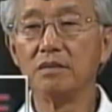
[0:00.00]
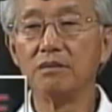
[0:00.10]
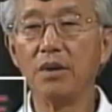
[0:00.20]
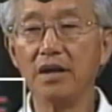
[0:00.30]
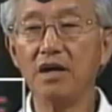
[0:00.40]

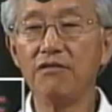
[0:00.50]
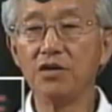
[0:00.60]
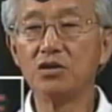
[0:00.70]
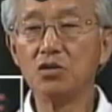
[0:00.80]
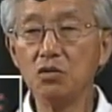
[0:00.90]
But if
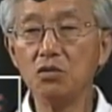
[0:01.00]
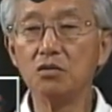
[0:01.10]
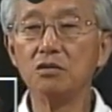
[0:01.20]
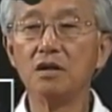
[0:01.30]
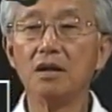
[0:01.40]
you
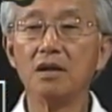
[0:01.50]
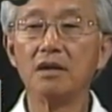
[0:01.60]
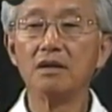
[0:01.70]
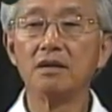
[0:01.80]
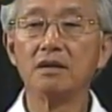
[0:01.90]
do
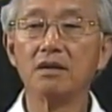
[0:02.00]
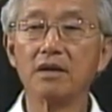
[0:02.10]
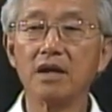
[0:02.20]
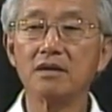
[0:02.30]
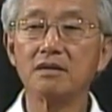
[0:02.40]

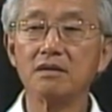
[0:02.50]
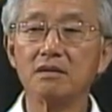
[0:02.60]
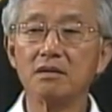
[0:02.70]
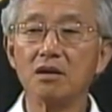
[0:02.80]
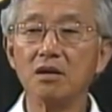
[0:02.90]
look at
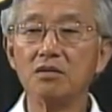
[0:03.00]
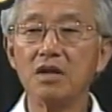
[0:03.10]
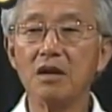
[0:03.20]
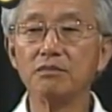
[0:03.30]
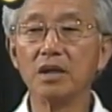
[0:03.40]
clue
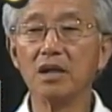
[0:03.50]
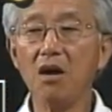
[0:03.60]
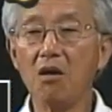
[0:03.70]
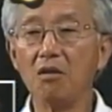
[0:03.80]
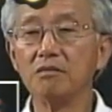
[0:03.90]
down
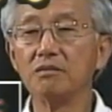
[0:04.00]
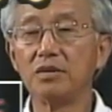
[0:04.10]
below,